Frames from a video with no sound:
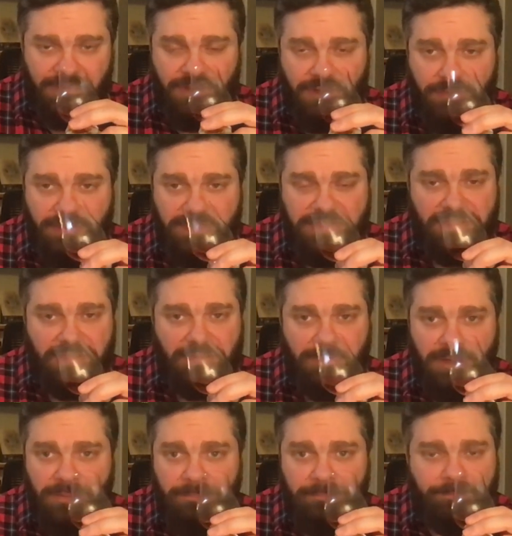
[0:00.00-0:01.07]
little bit of
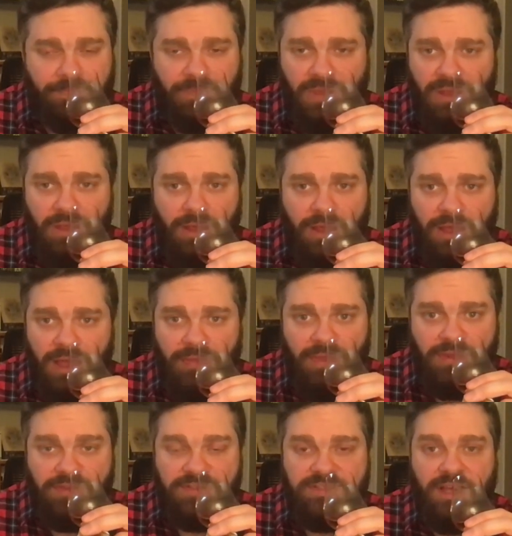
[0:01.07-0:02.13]
cinnamon. And
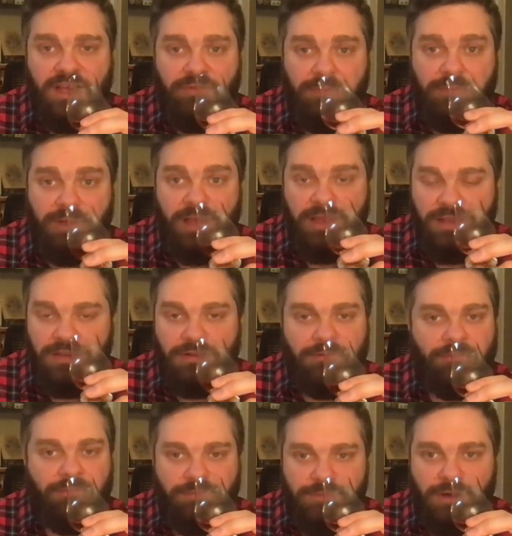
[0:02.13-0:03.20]
then this heavy blanket
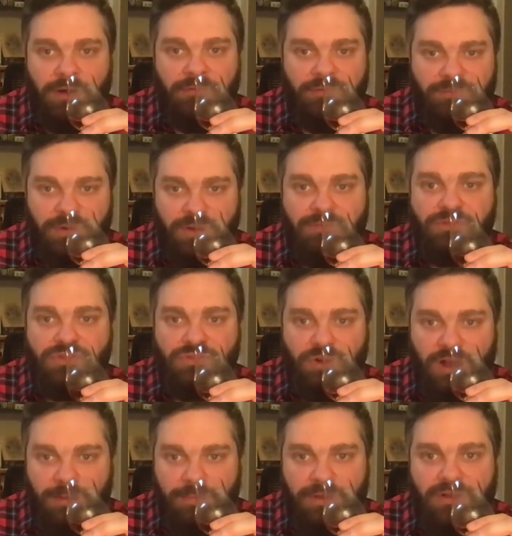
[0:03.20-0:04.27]
of
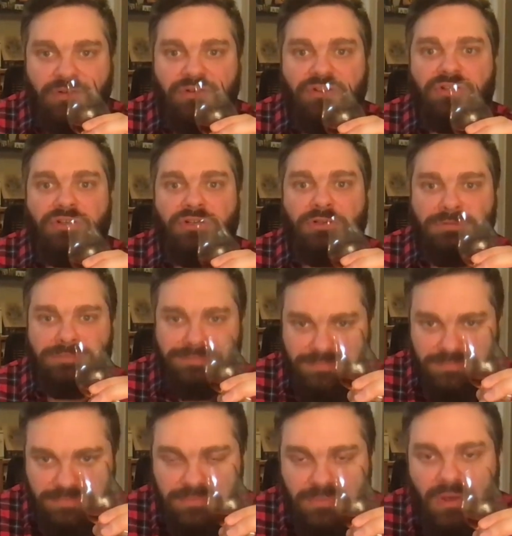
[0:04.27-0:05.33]
tropical,
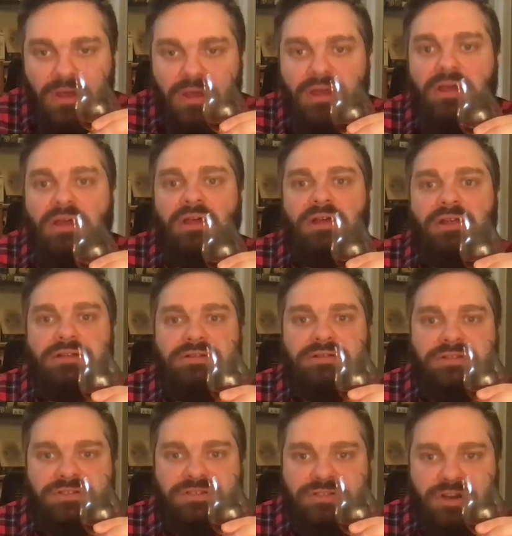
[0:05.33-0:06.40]

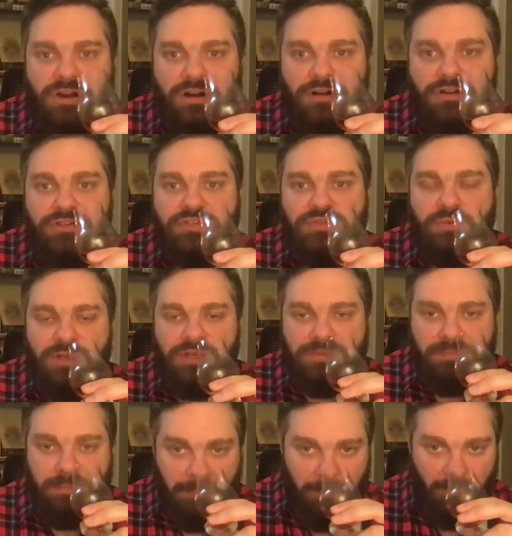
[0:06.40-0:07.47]
dark, sweet
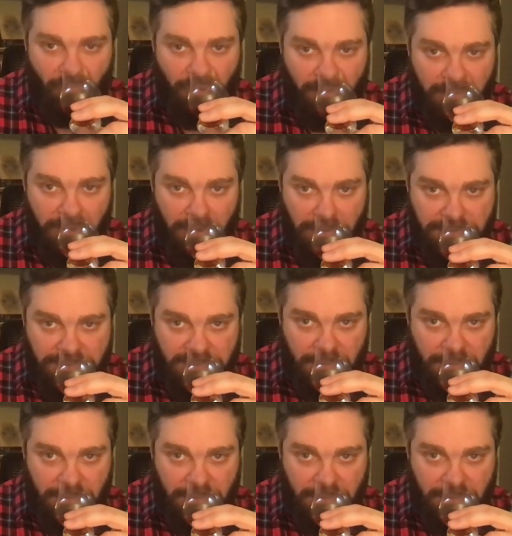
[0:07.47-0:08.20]
rum notes.